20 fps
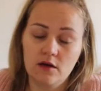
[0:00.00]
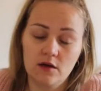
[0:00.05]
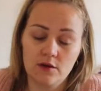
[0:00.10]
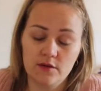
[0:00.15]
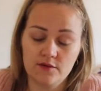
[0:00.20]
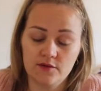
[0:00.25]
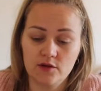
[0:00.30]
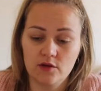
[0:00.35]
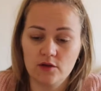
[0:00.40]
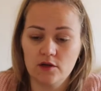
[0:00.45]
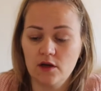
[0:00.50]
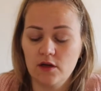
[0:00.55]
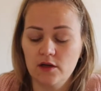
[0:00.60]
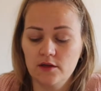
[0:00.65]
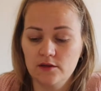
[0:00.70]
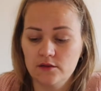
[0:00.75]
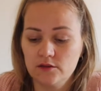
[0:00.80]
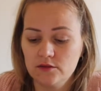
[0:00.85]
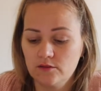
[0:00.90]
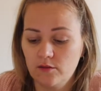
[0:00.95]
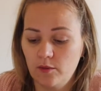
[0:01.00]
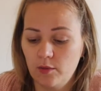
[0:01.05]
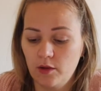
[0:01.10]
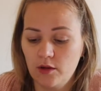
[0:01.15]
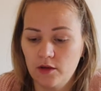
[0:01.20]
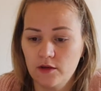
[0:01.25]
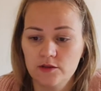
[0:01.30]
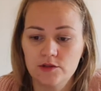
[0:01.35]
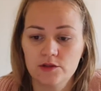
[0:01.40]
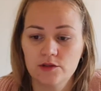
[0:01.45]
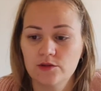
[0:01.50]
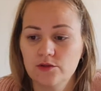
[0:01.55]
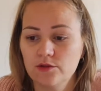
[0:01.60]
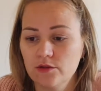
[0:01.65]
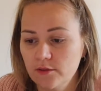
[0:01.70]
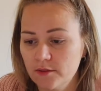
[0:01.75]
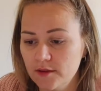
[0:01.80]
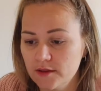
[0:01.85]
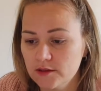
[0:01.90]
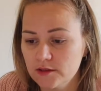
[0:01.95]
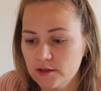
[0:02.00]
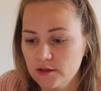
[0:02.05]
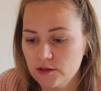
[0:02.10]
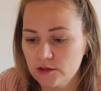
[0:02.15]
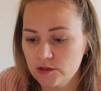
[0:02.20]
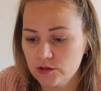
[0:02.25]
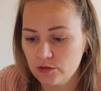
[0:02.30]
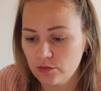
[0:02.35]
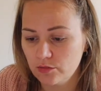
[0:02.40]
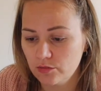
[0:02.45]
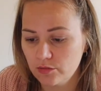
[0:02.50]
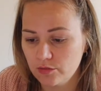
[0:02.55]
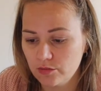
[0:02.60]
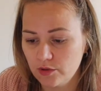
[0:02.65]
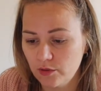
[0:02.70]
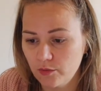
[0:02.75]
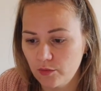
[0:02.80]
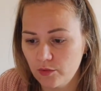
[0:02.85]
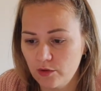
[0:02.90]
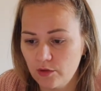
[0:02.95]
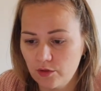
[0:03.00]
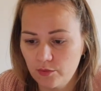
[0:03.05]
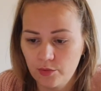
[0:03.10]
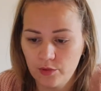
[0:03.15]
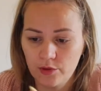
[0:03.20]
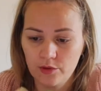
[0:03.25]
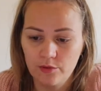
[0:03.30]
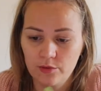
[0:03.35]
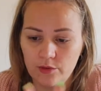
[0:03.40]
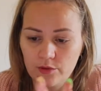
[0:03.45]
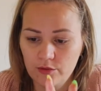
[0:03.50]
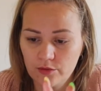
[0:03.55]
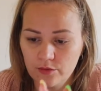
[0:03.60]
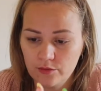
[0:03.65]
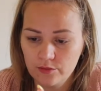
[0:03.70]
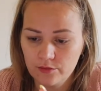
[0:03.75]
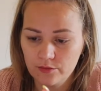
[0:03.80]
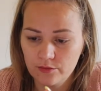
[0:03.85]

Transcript: Well, I've got a client to reply to, a message. They want an appointment.